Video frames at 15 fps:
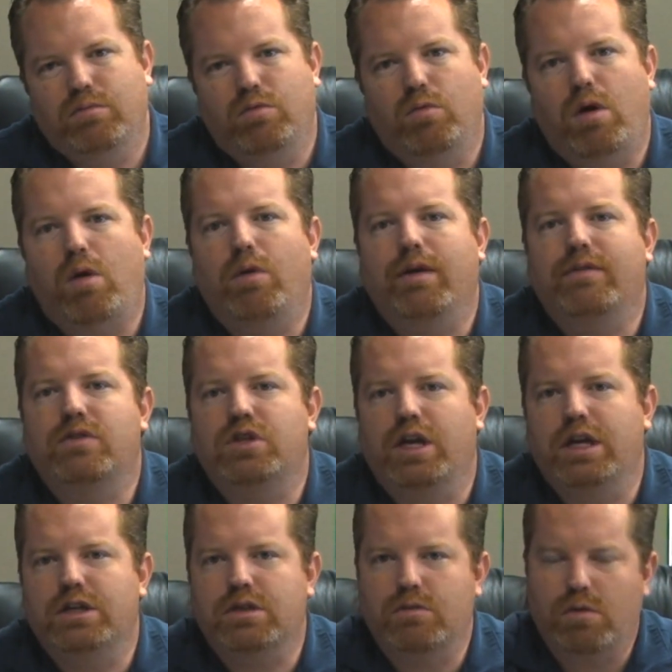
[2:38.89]
what we've
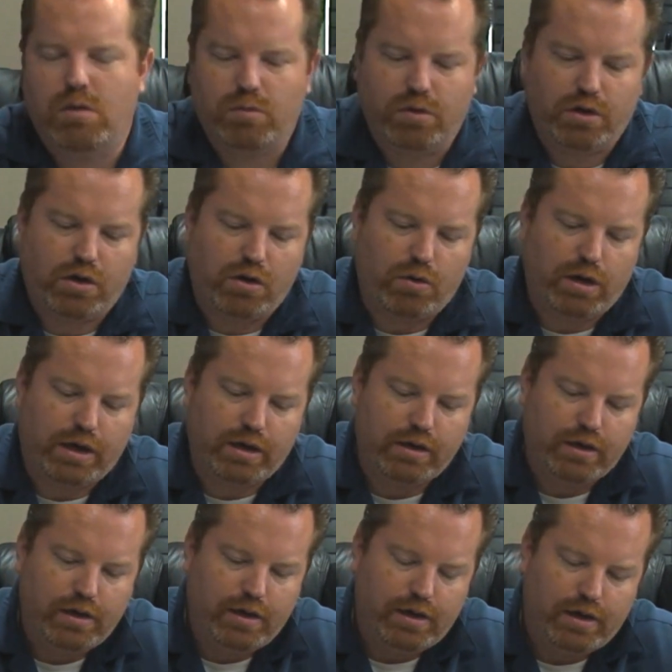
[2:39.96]
changed and what we're
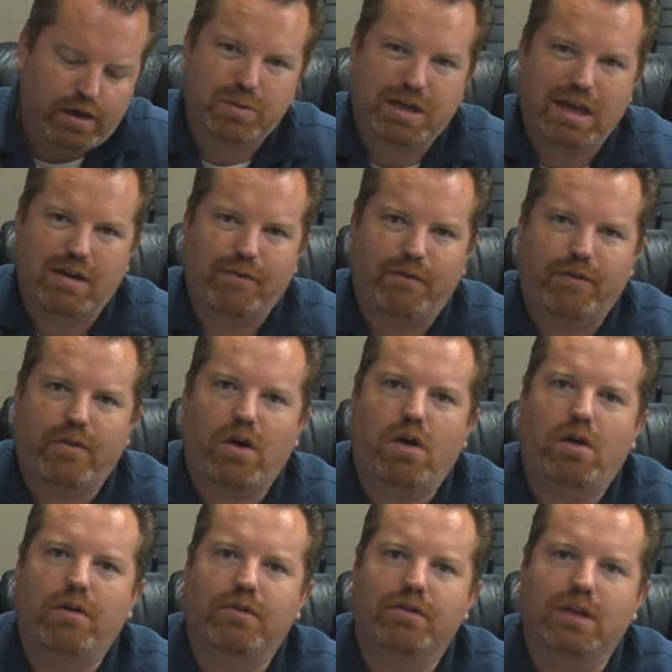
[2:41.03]
doing. Once we get
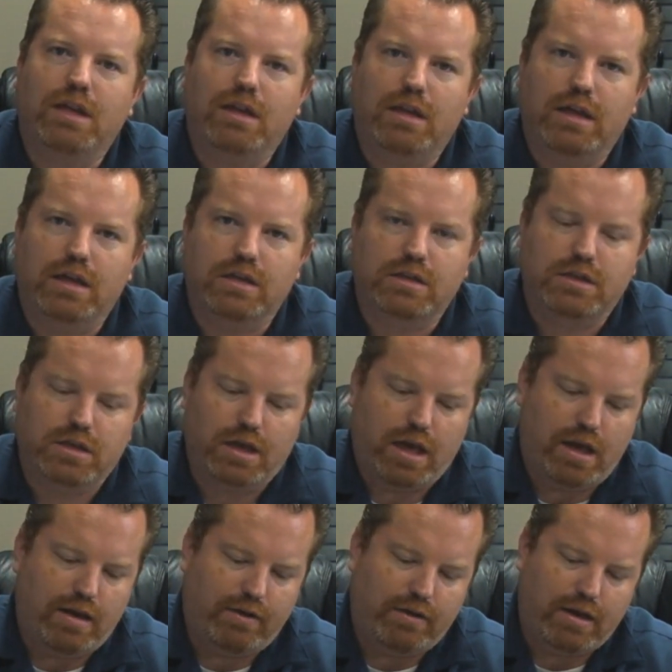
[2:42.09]
involved in this
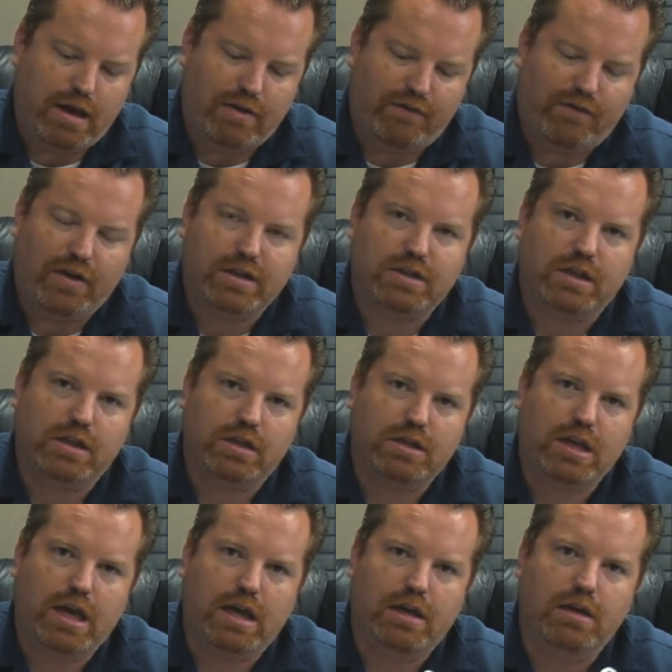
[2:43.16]
and fixing
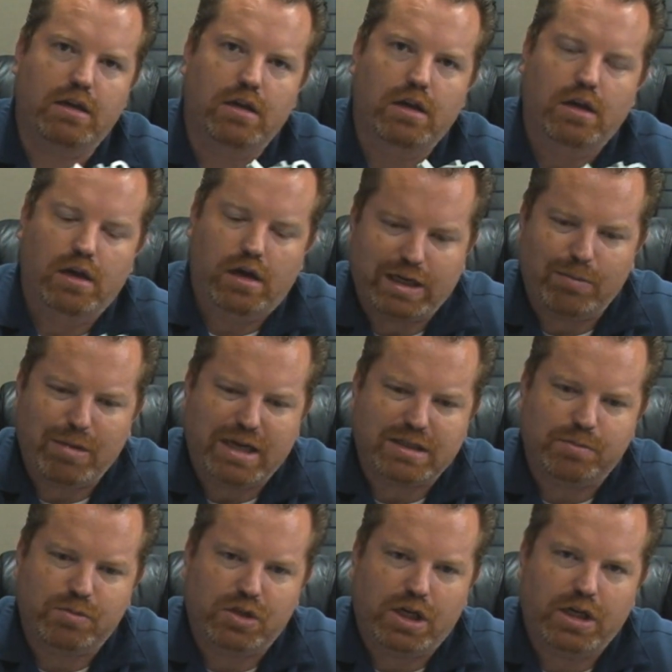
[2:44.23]
this head, we can
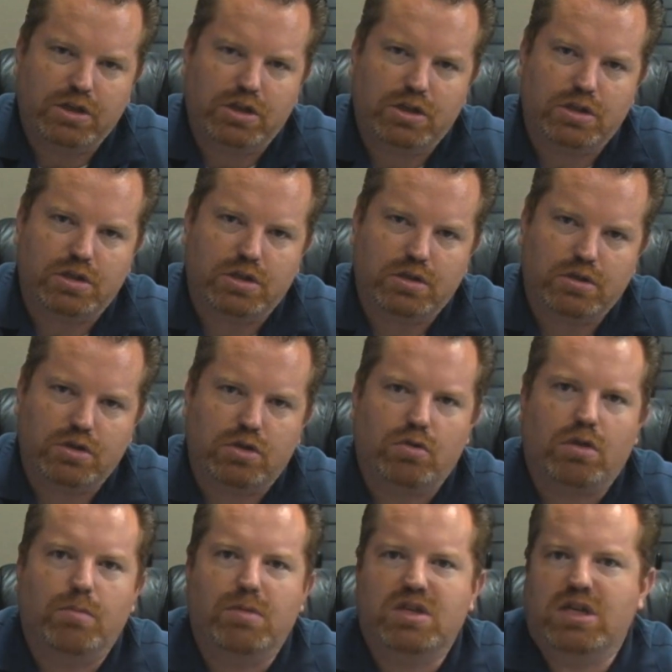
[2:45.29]
make some changes
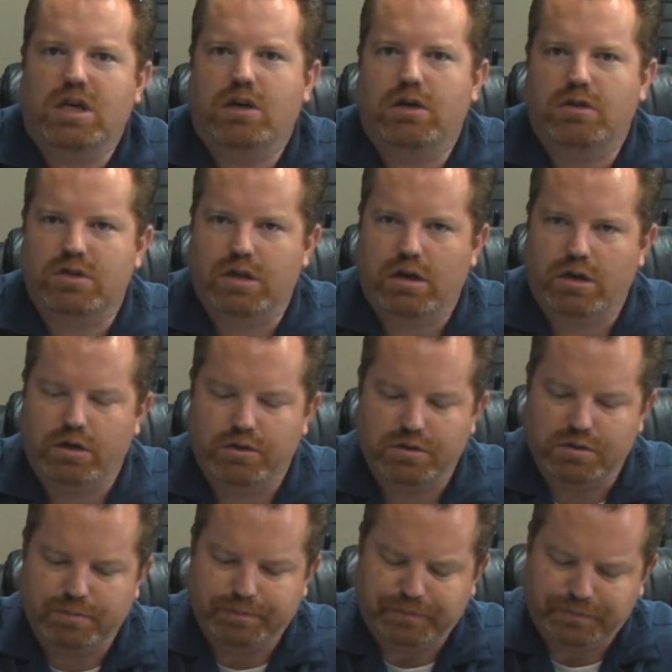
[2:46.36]
to the materials that are
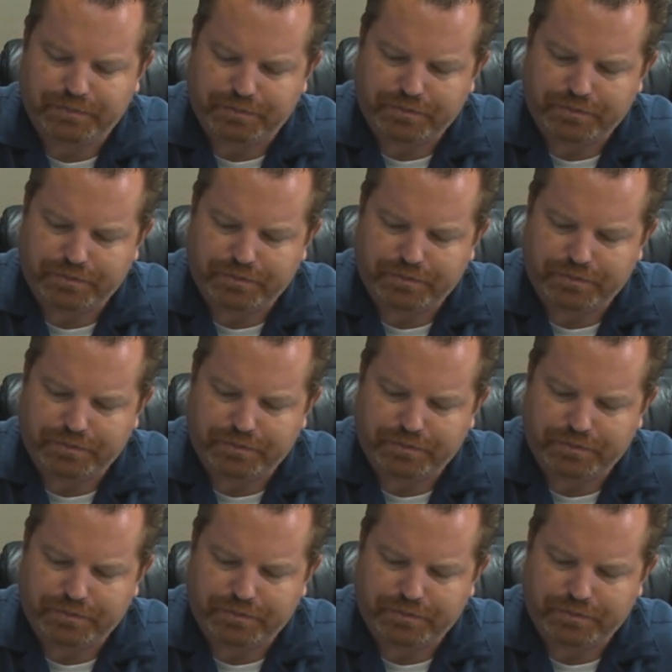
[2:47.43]
used.